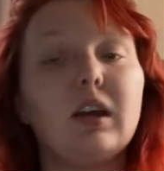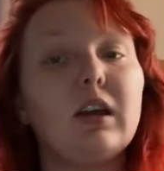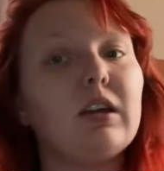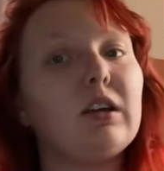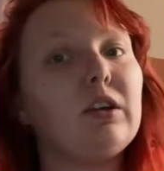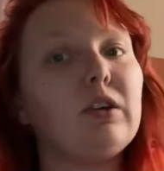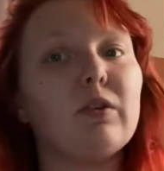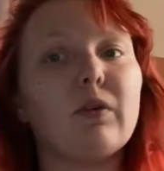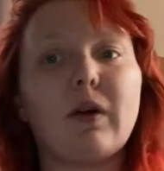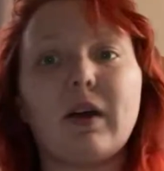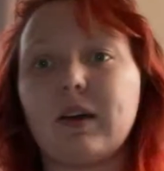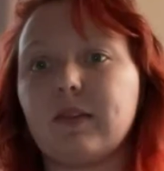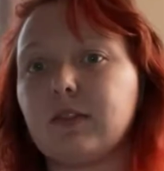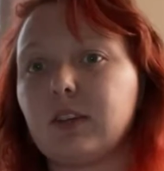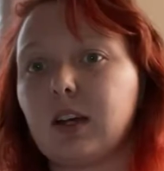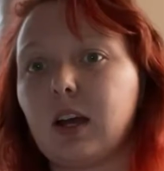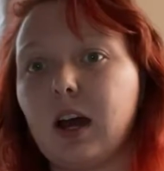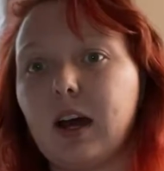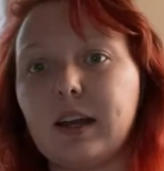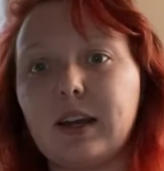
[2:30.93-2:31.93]
You don't have to
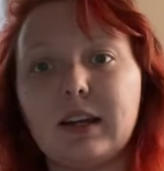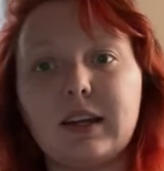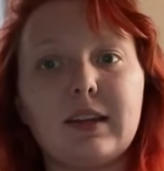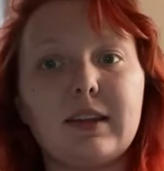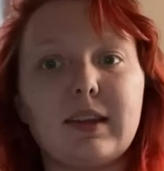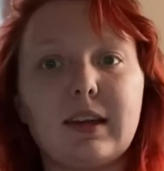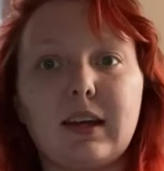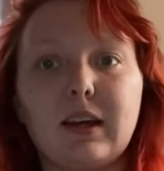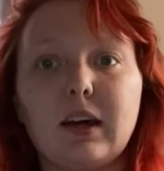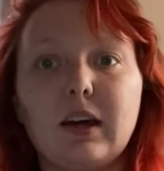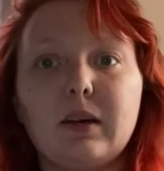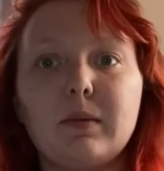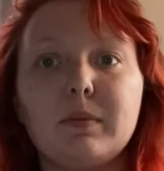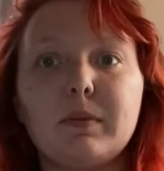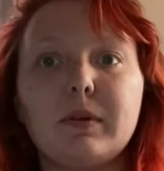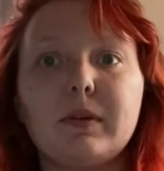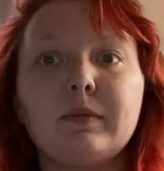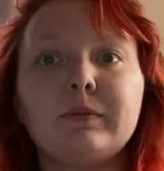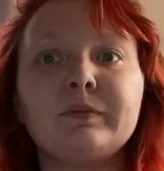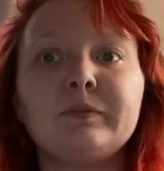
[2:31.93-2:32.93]
cut anything up
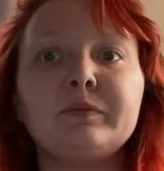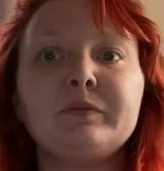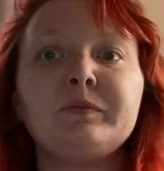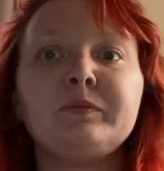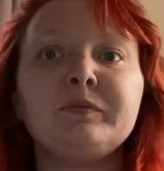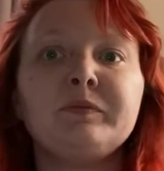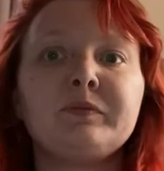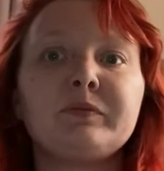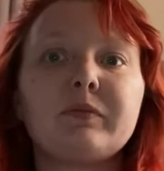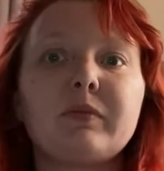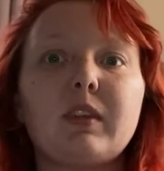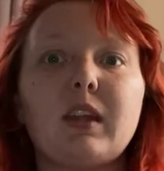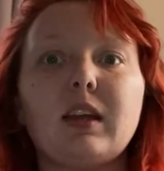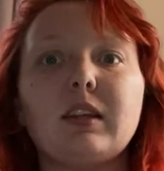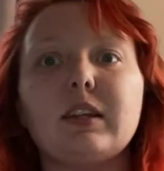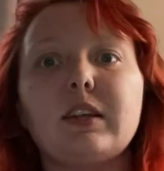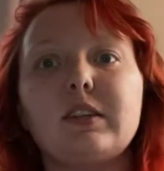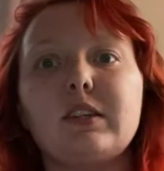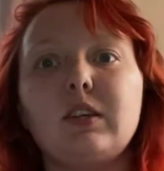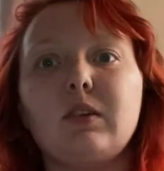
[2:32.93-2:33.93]

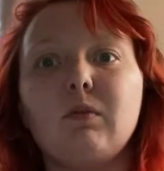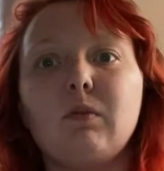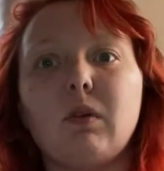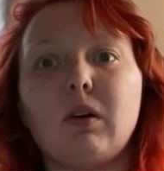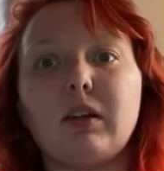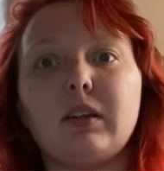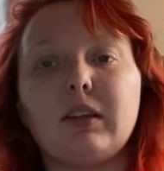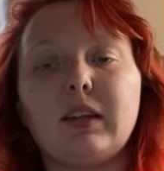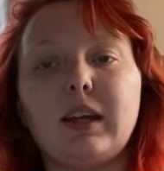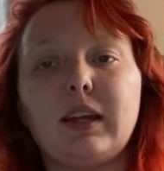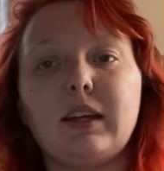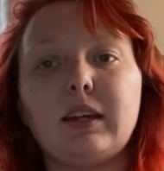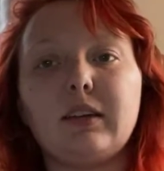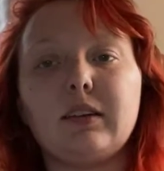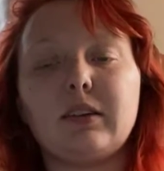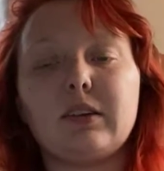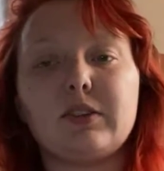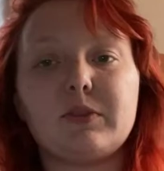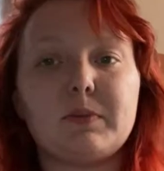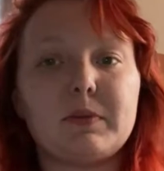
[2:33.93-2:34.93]
unless you want like
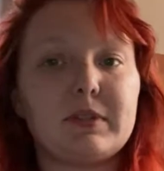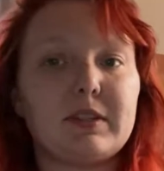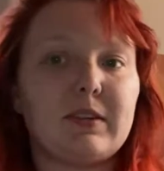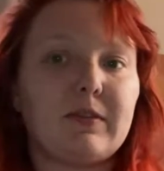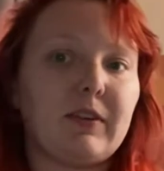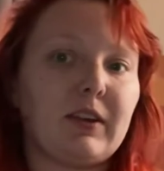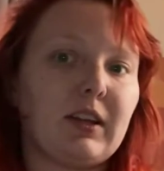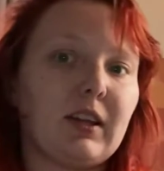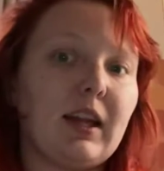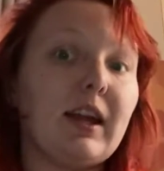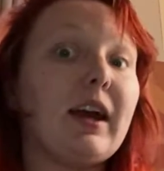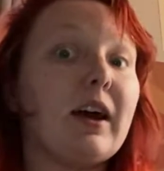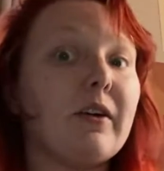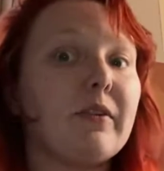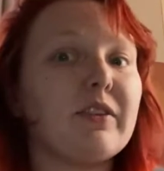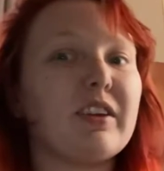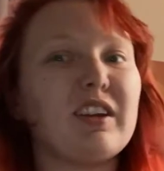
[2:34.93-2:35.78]
a specific layout.